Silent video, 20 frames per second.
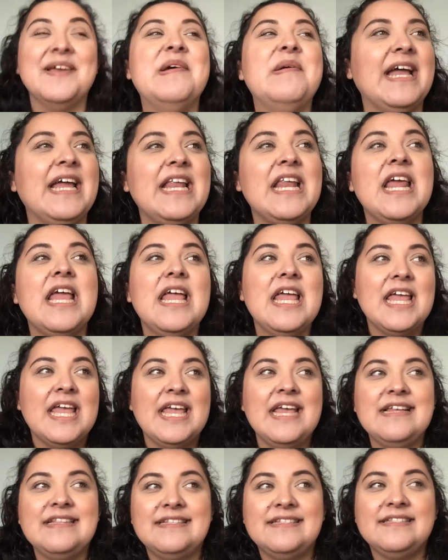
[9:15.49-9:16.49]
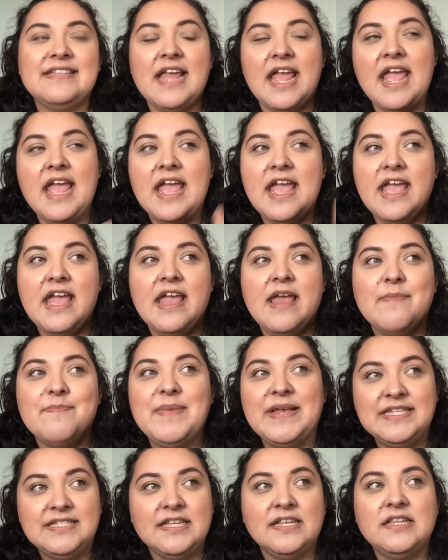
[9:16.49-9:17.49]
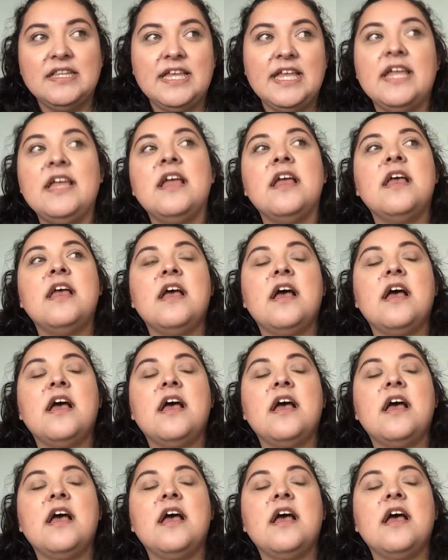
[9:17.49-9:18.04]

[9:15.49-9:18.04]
But it's a basically